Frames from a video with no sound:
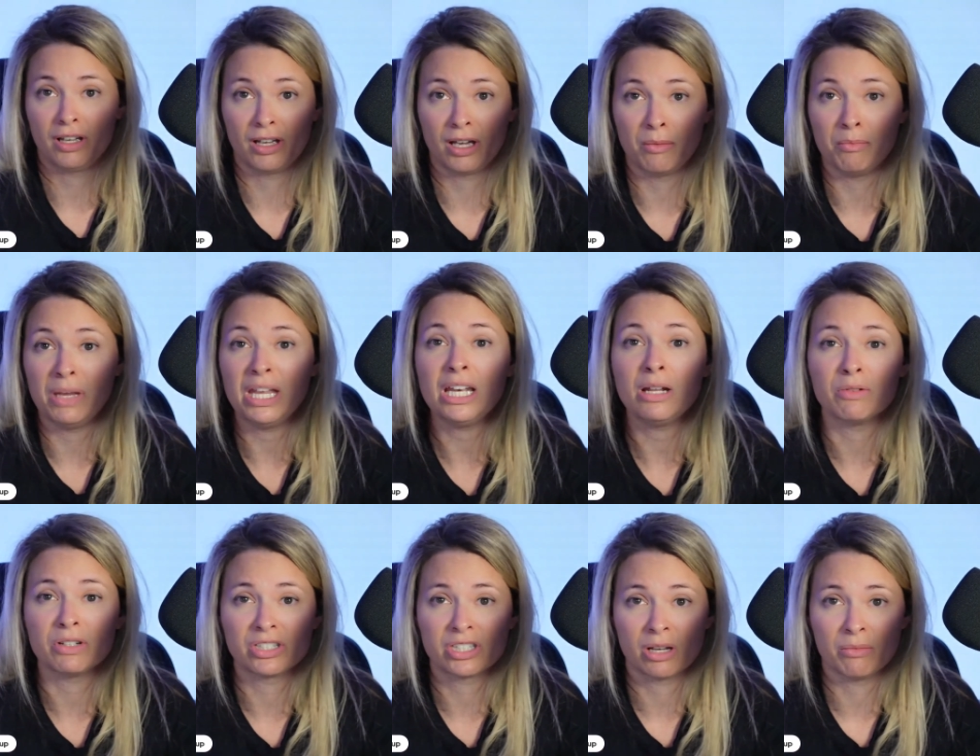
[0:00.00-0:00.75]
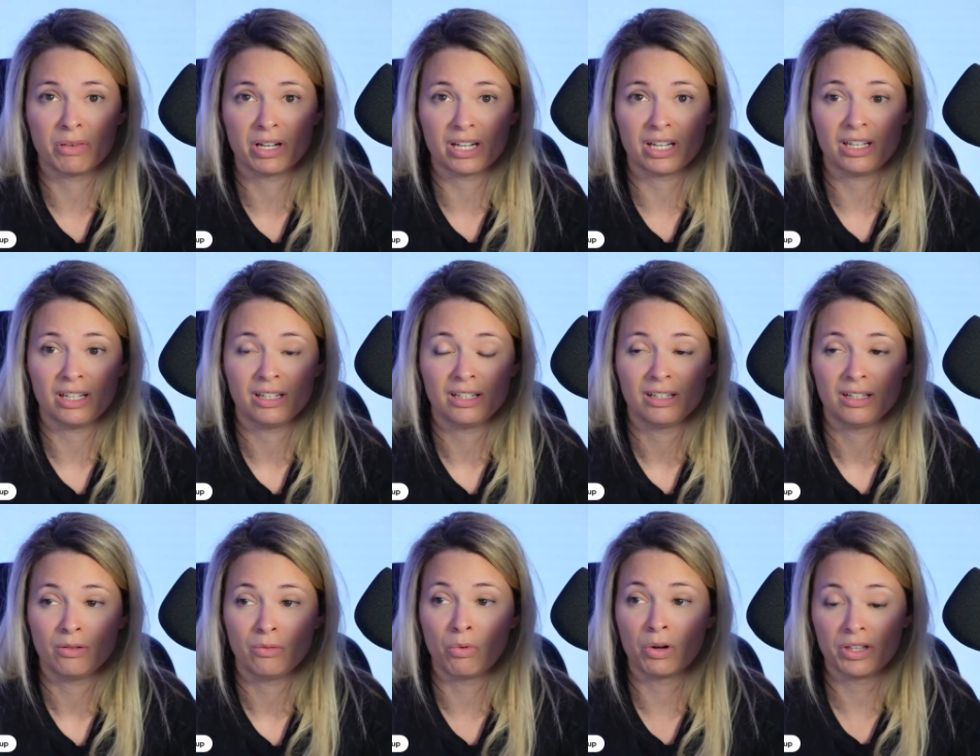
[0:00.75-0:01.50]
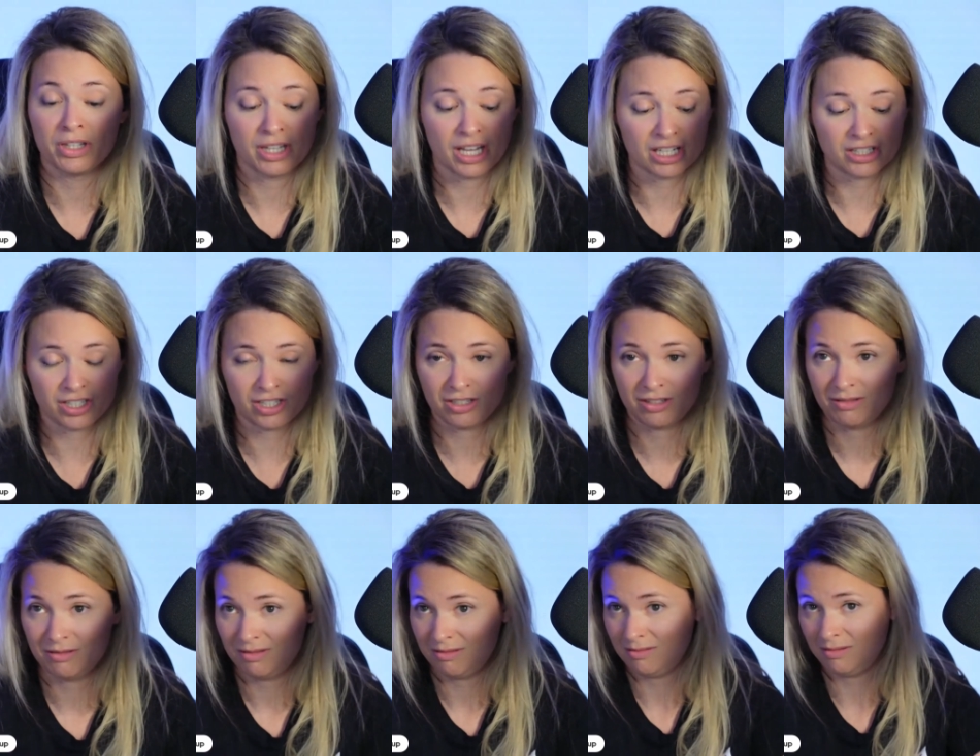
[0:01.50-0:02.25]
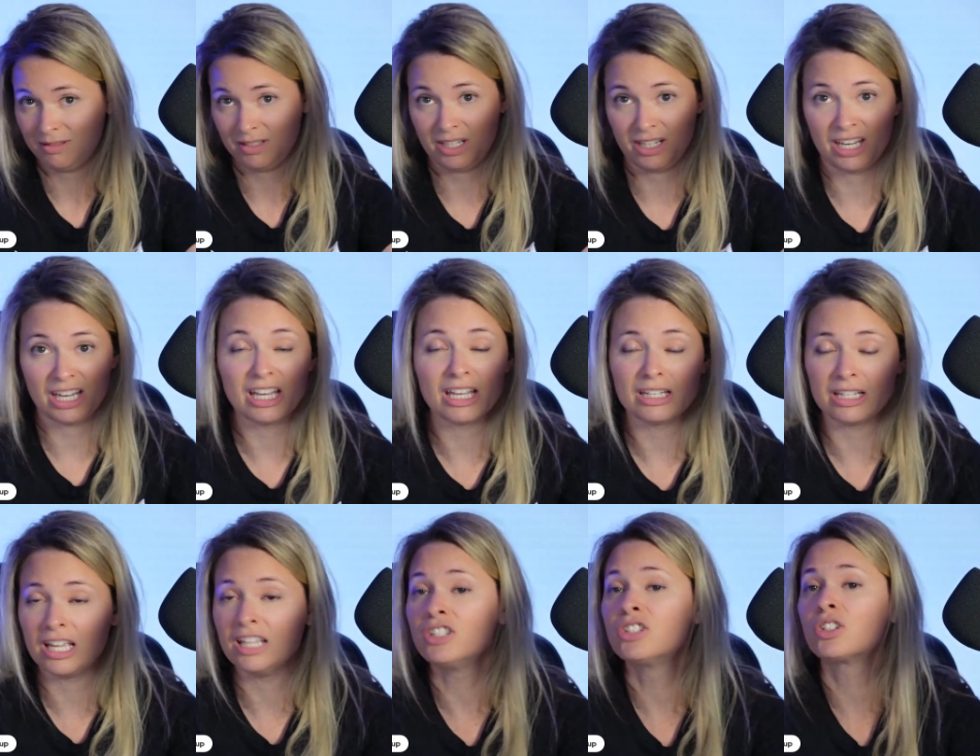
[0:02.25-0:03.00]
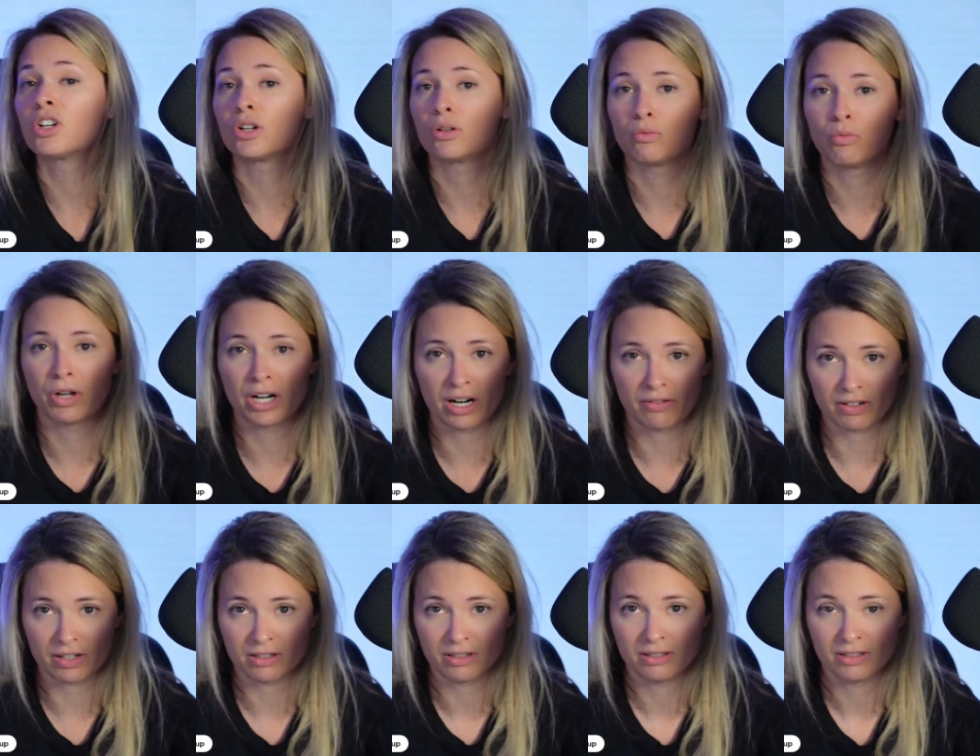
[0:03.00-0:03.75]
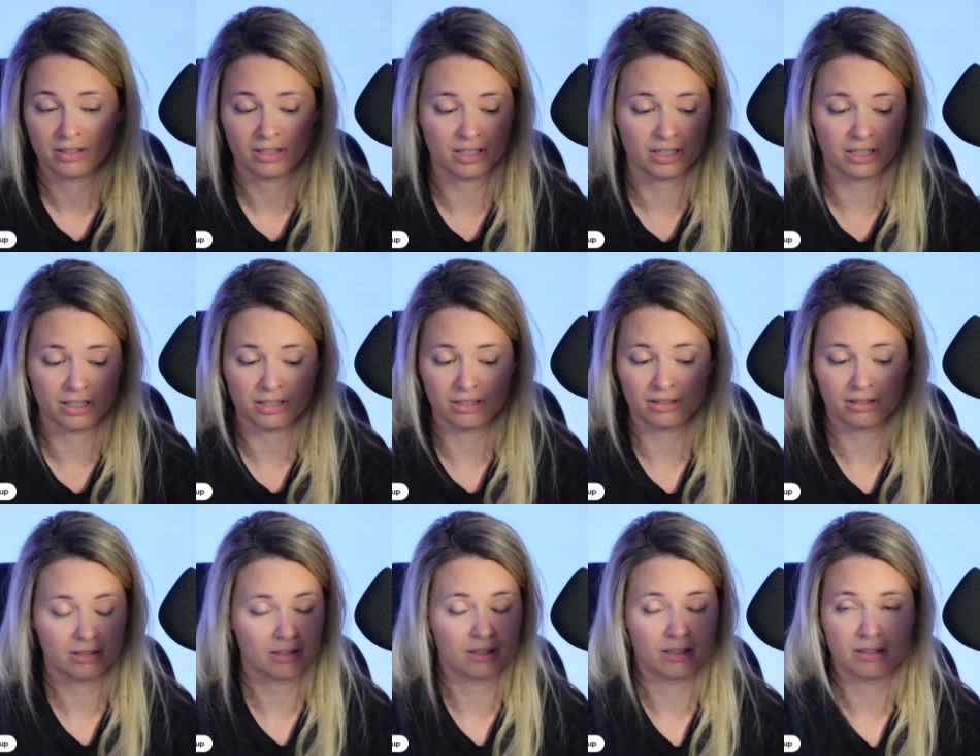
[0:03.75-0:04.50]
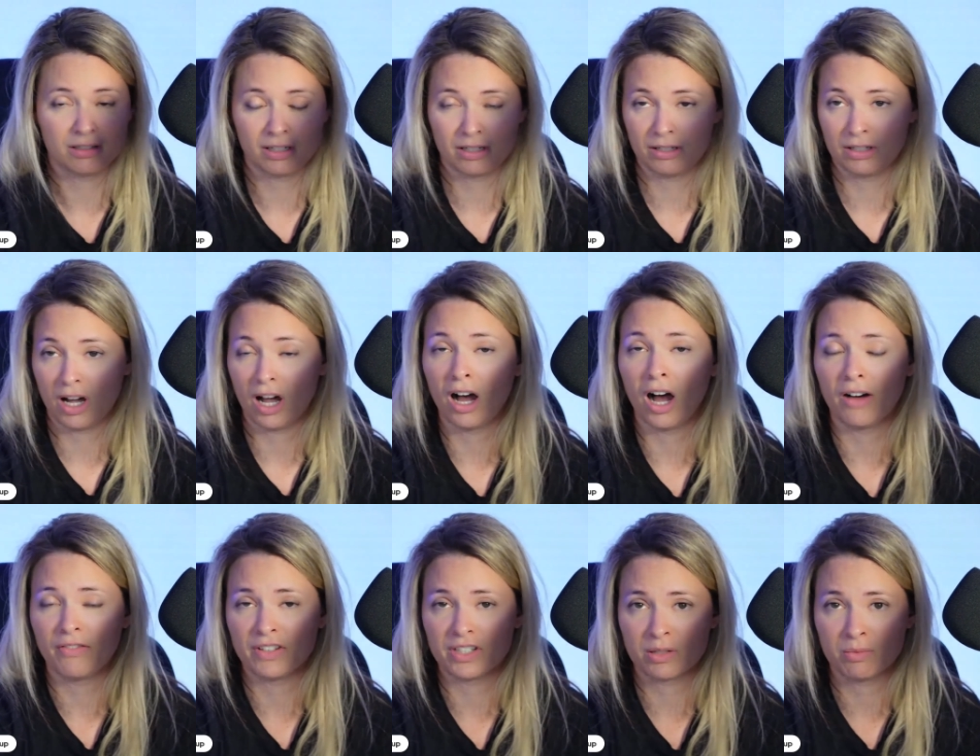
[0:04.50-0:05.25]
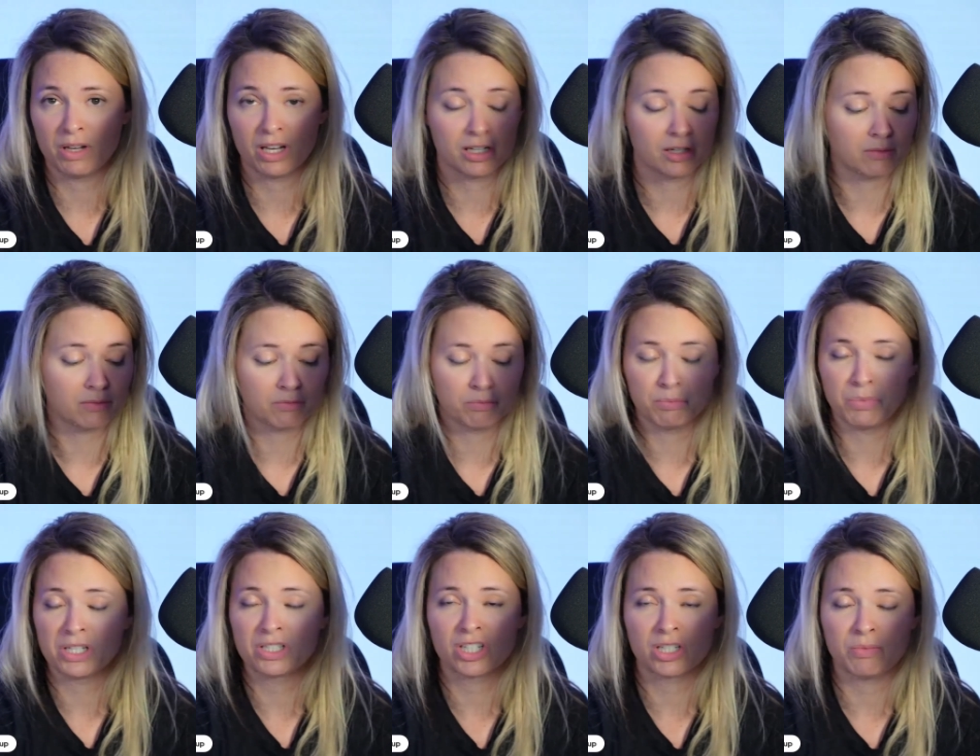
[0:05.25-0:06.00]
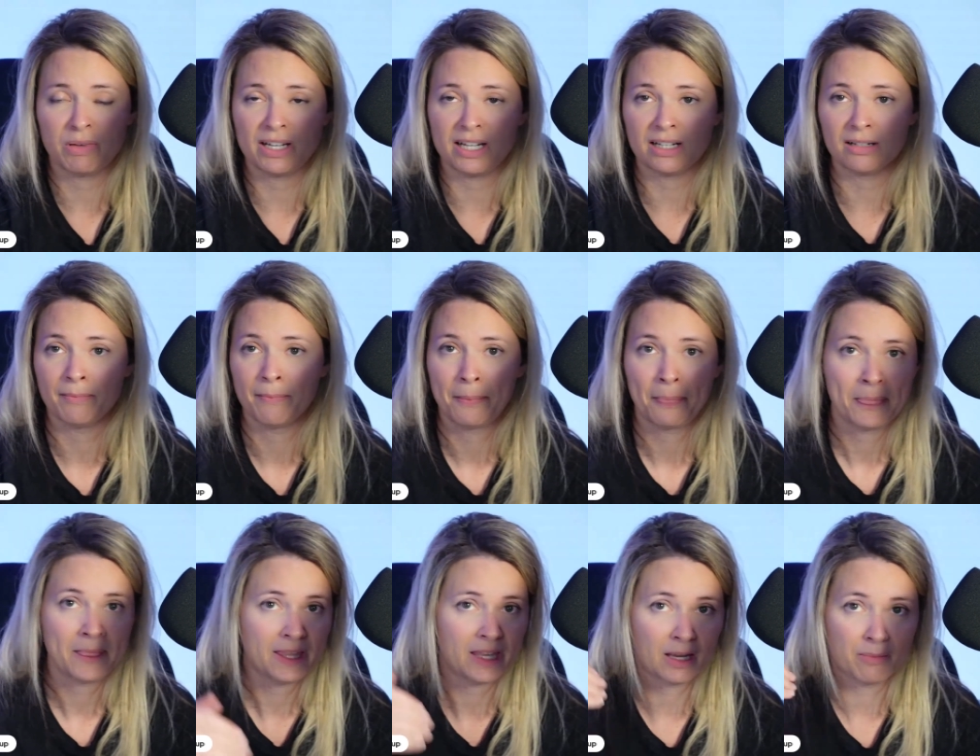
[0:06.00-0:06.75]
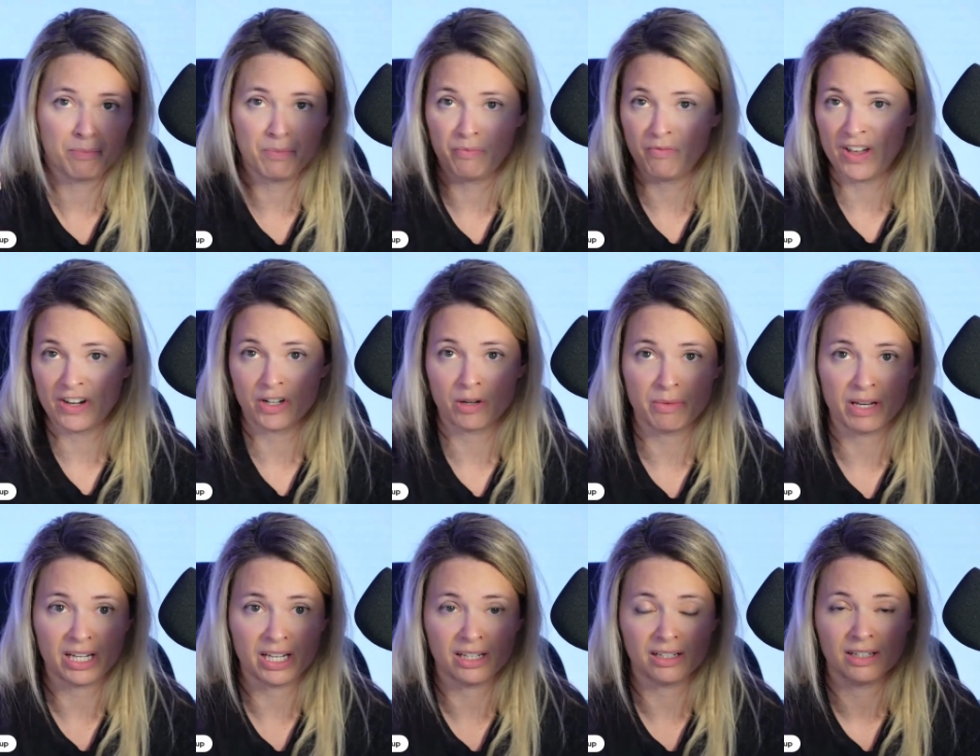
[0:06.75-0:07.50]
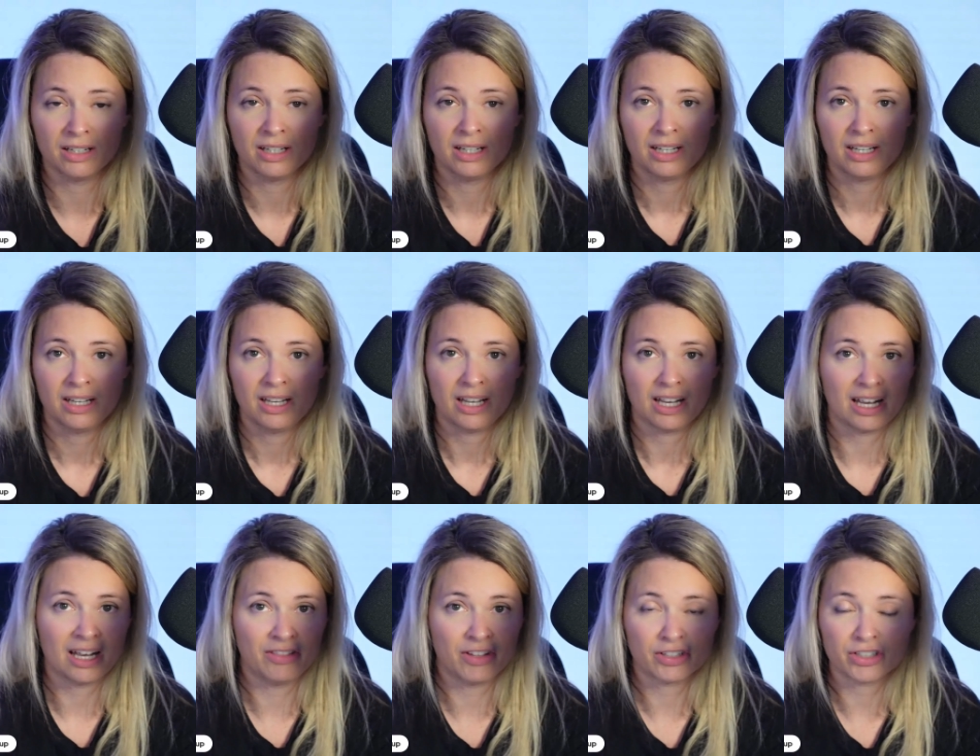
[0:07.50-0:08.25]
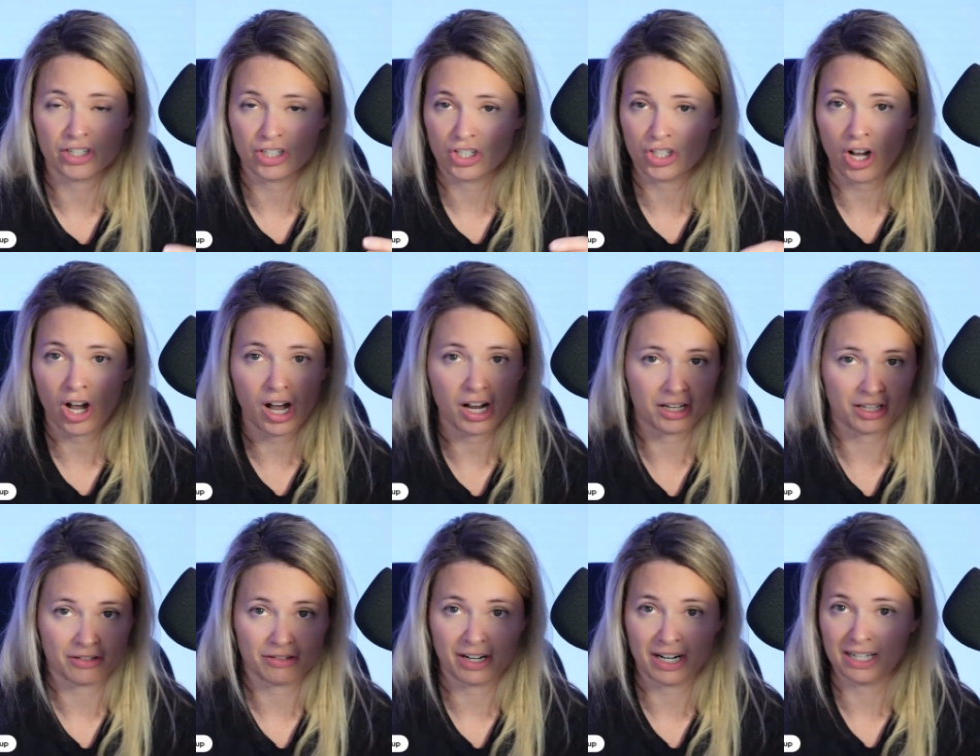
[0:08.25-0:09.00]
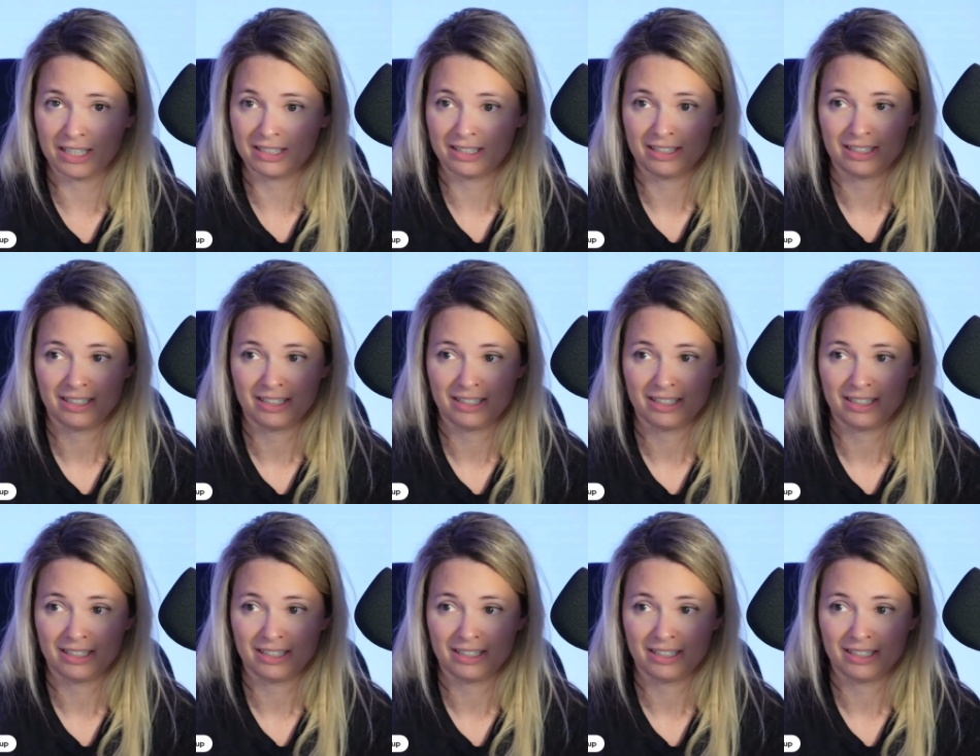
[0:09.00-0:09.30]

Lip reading: meeting with somebody, whether that's insert whatever, an office, a business meeting, a vendor meeting, and they're just talking, right?